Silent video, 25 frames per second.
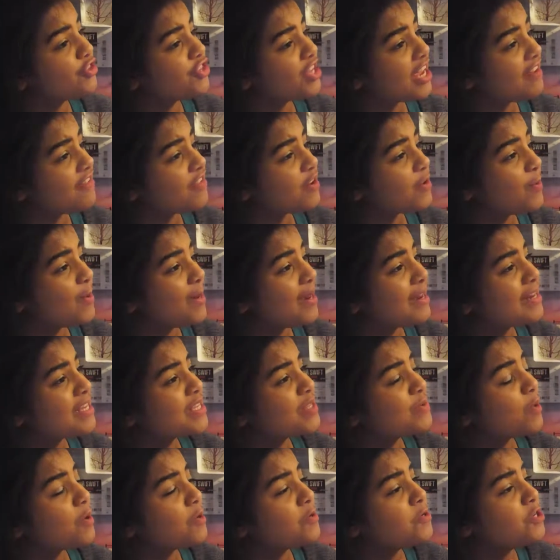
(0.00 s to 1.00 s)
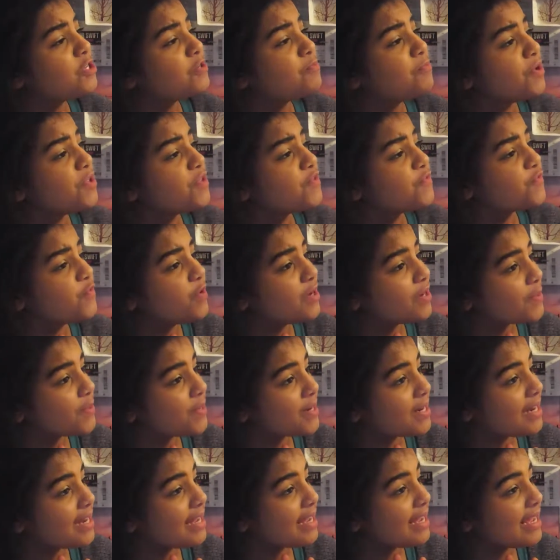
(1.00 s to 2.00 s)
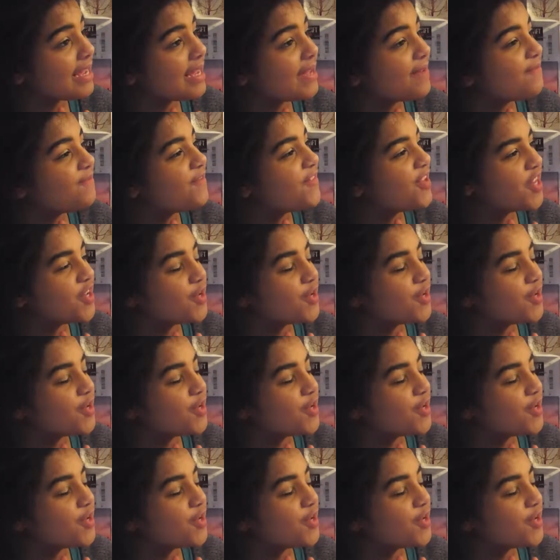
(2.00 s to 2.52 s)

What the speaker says: God Save the Queen is the one used most frequently in